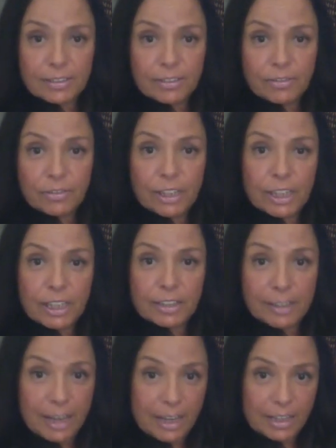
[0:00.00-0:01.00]
feel it
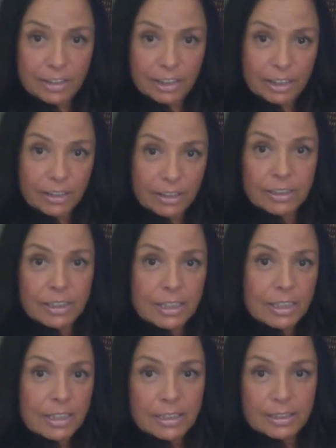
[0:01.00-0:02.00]
later,
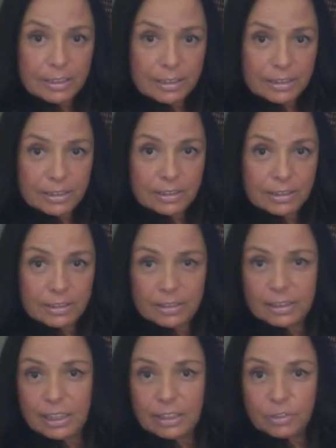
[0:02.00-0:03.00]

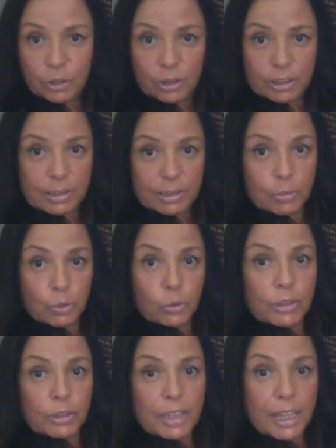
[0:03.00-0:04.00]
like for example
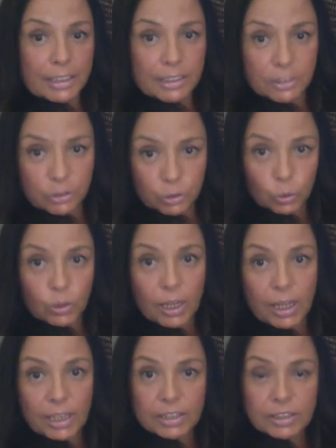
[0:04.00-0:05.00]
the next 2
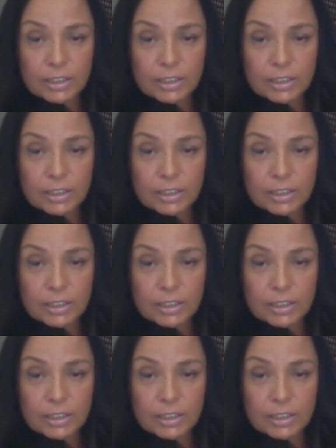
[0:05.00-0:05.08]
days